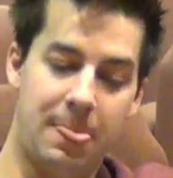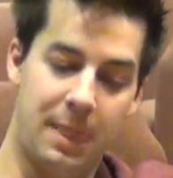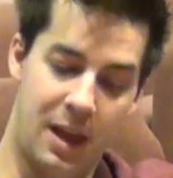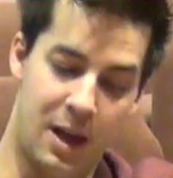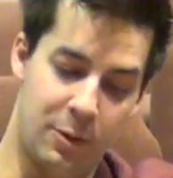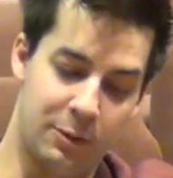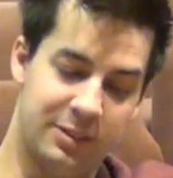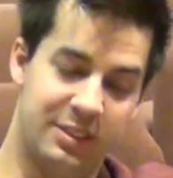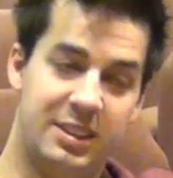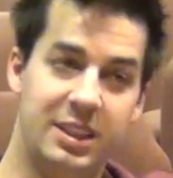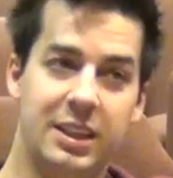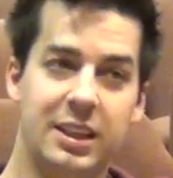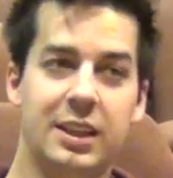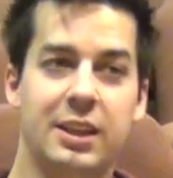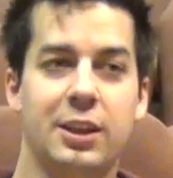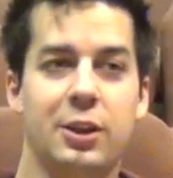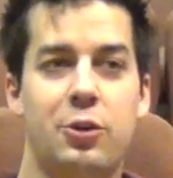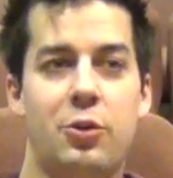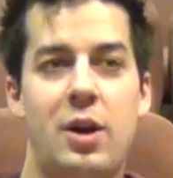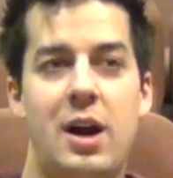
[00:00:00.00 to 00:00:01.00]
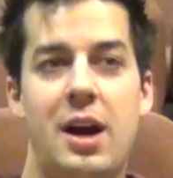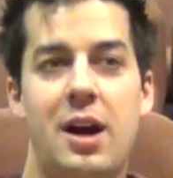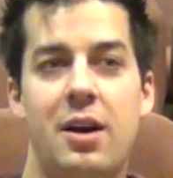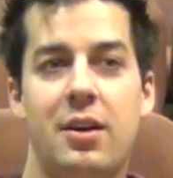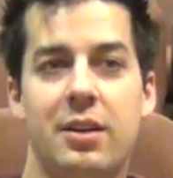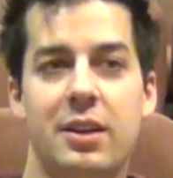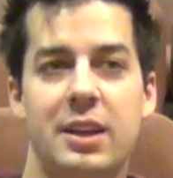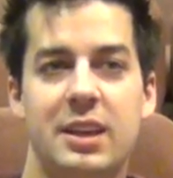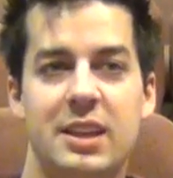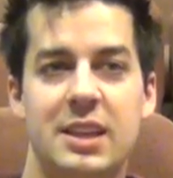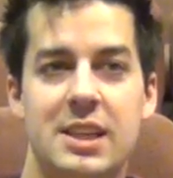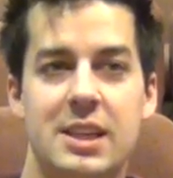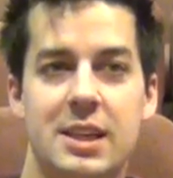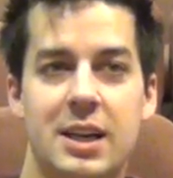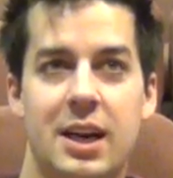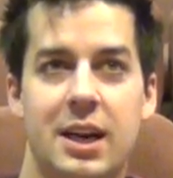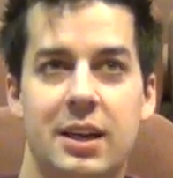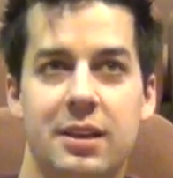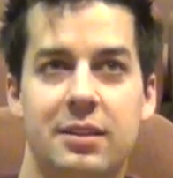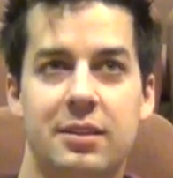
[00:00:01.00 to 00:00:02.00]
I was sitting in the crowd and he
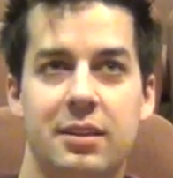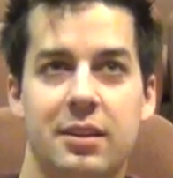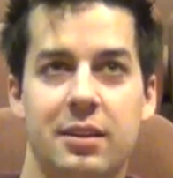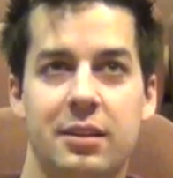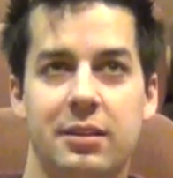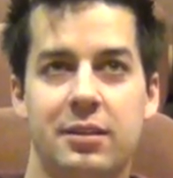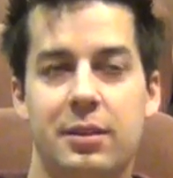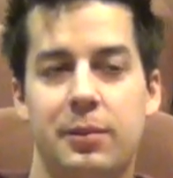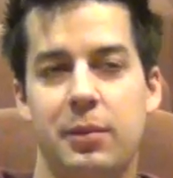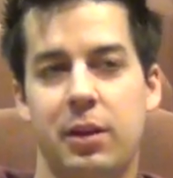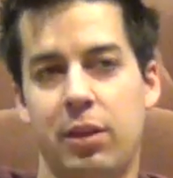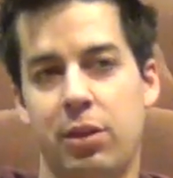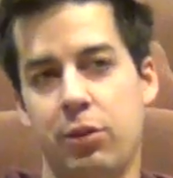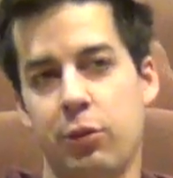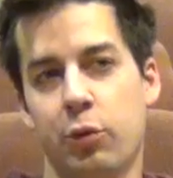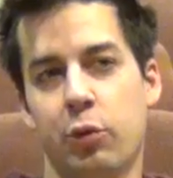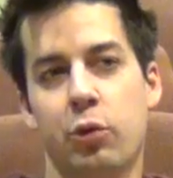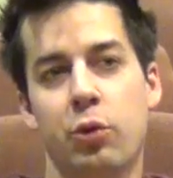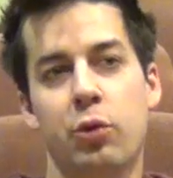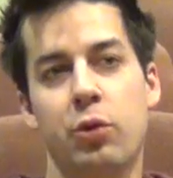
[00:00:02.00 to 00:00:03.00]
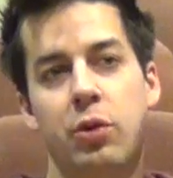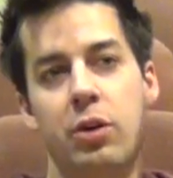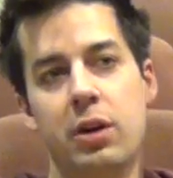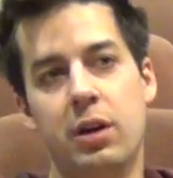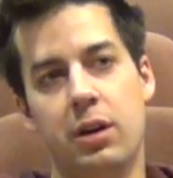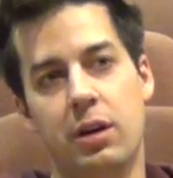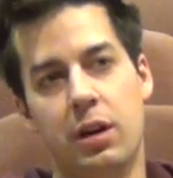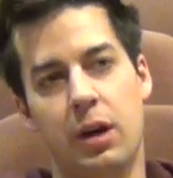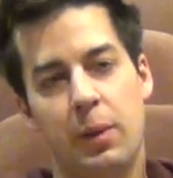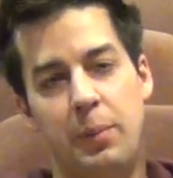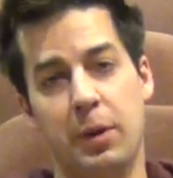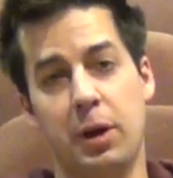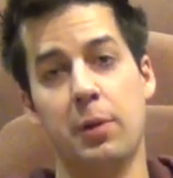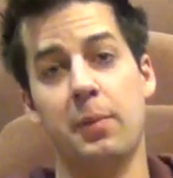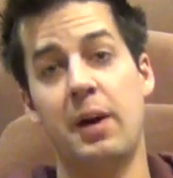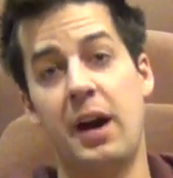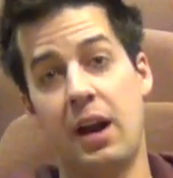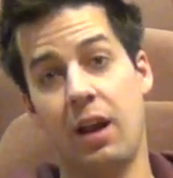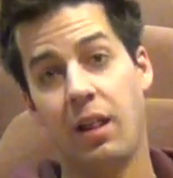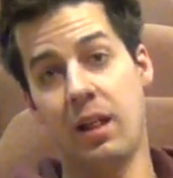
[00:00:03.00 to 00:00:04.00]
got somebody threw a beer
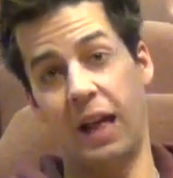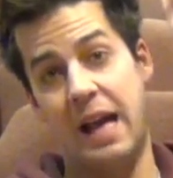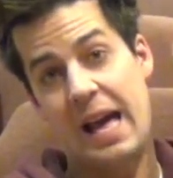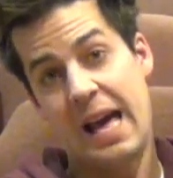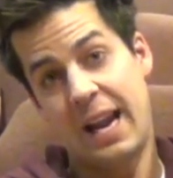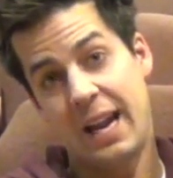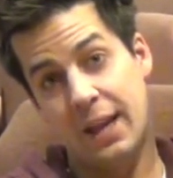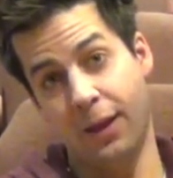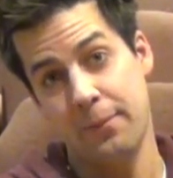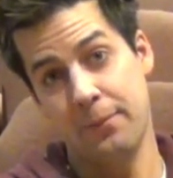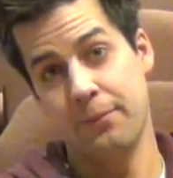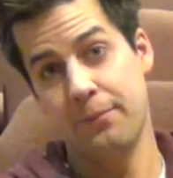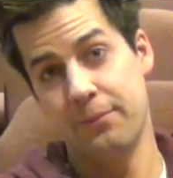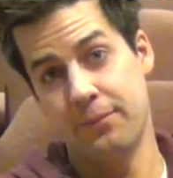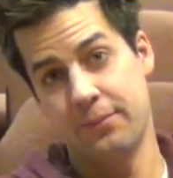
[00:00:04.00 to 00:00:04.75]
bottle at him.